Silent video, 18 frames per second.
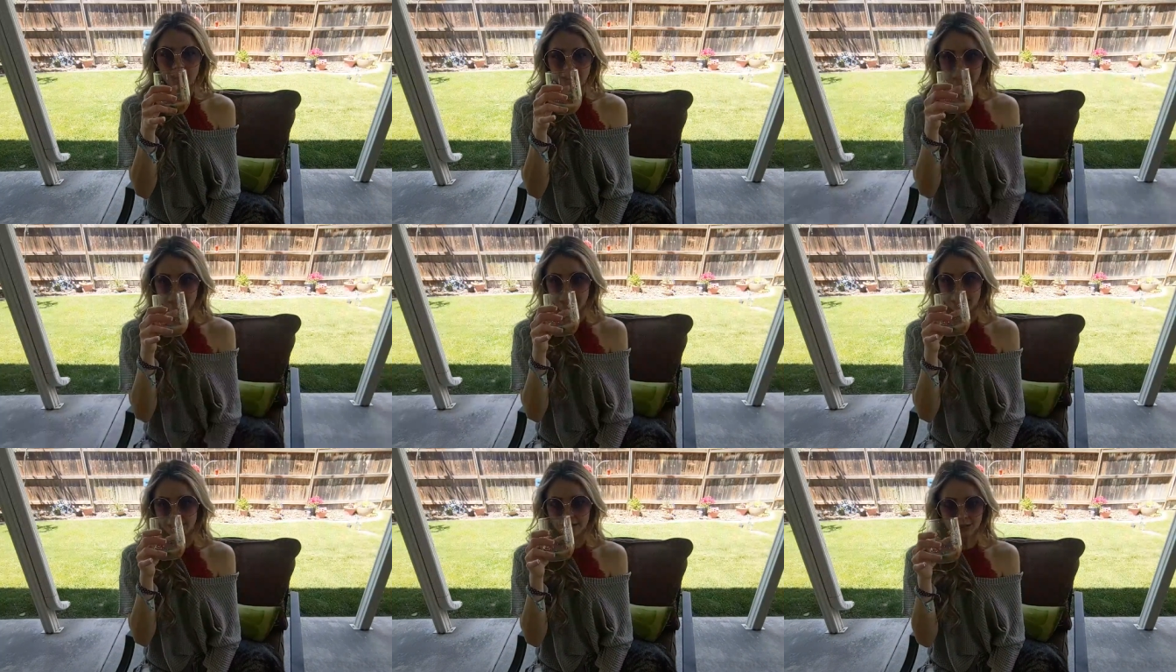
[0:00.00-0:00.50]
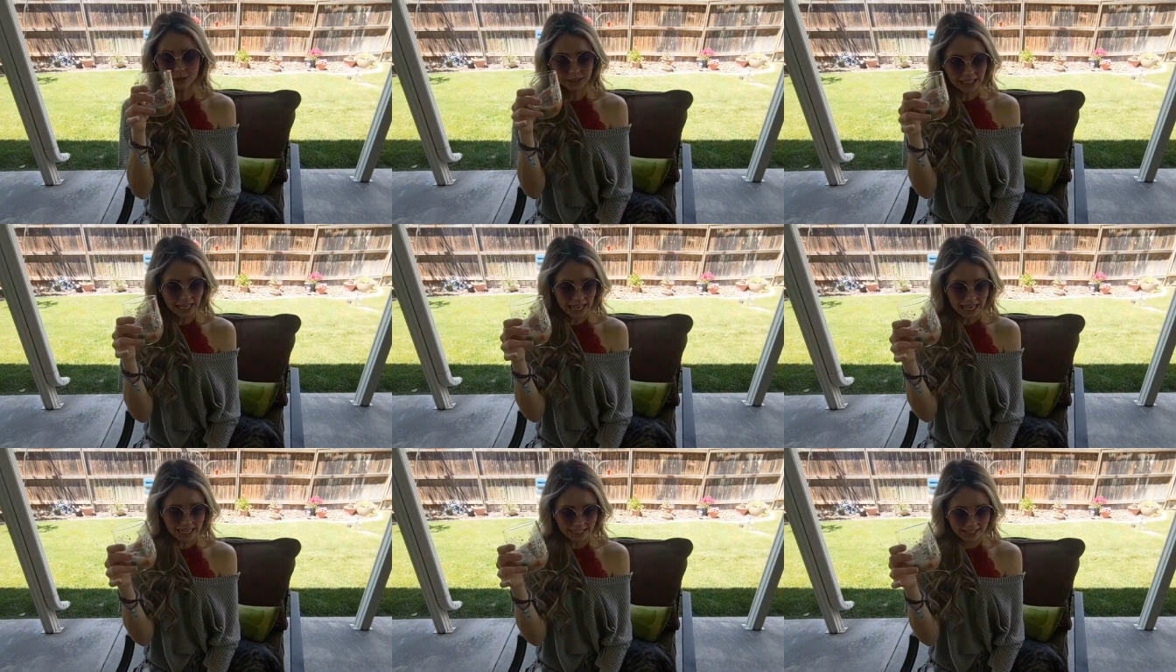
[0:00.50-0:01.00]
Hello,
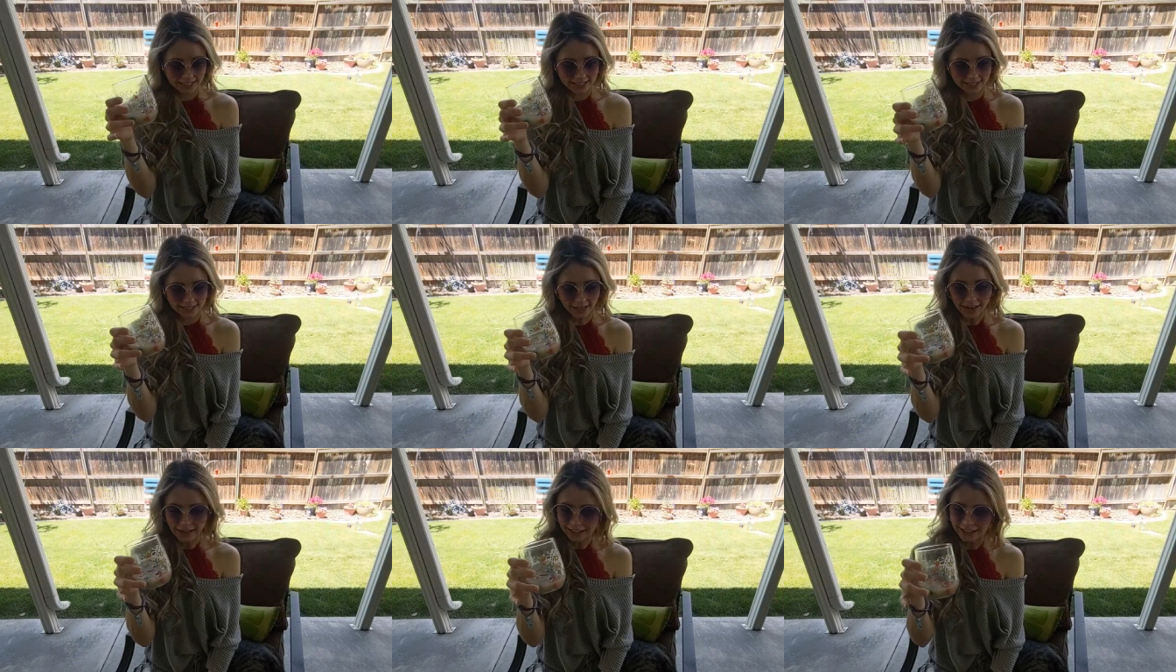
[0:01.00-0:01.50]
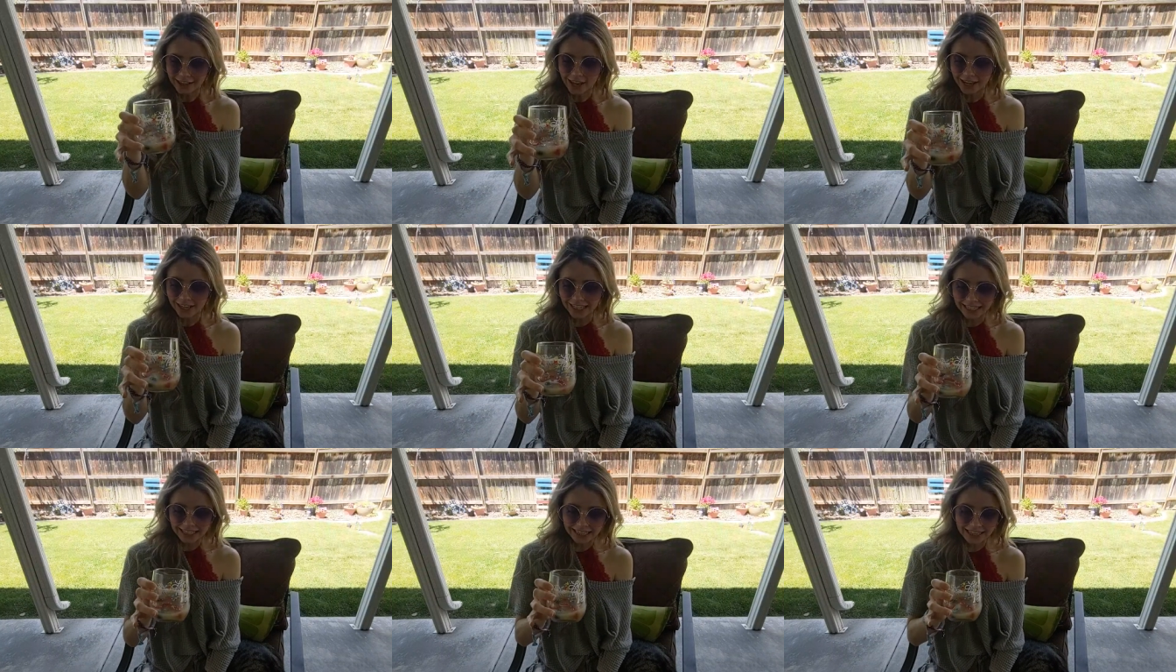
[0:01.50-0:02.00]
yes, I'd
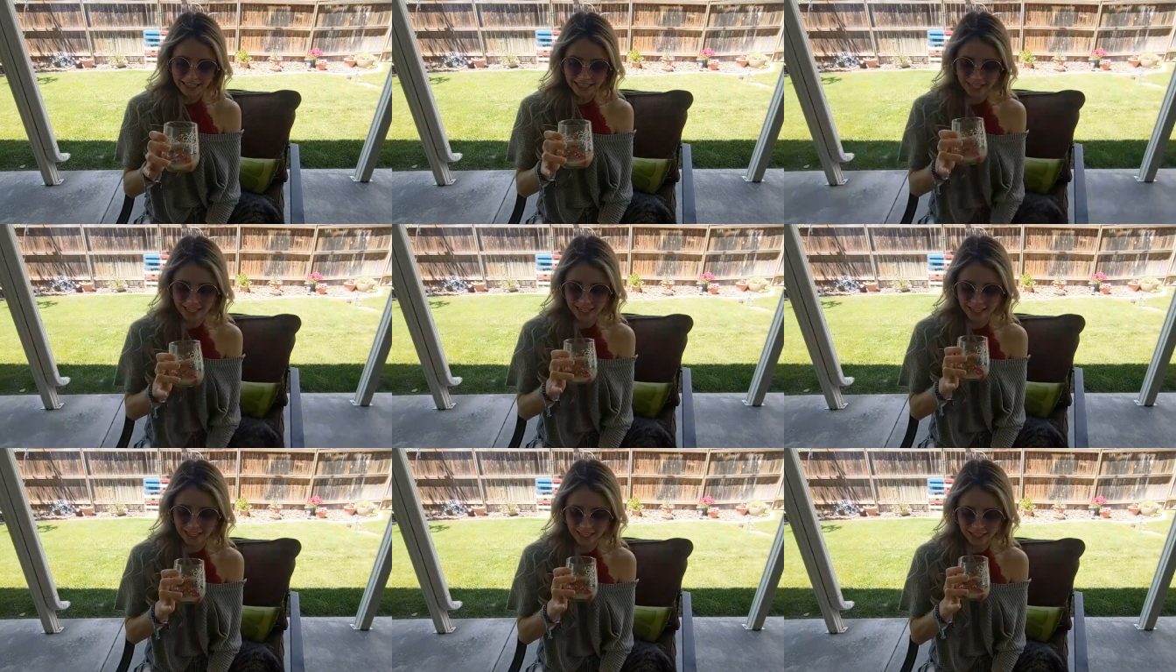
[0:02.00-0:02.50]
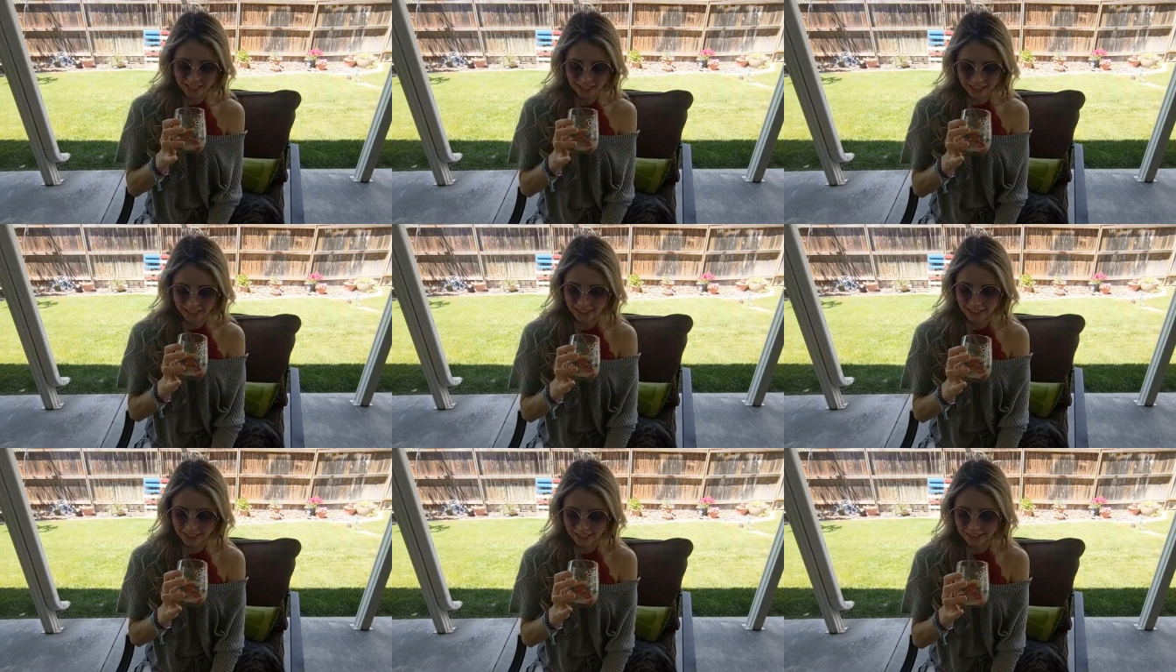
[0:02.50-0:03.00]
like the
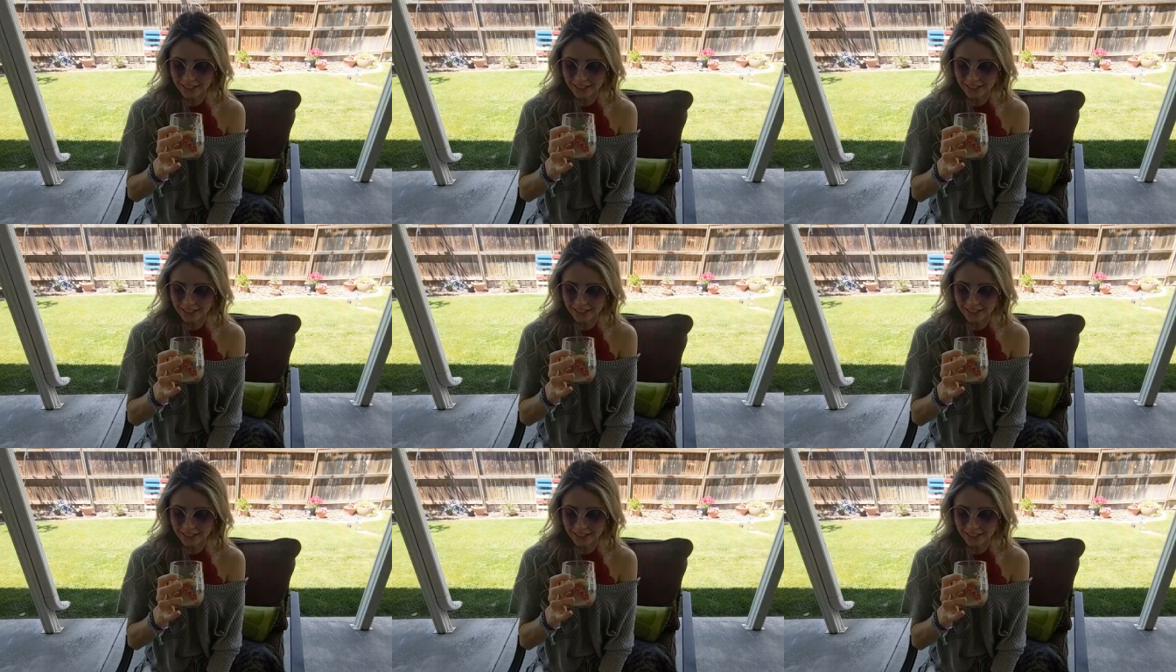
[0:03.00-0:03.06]
uh,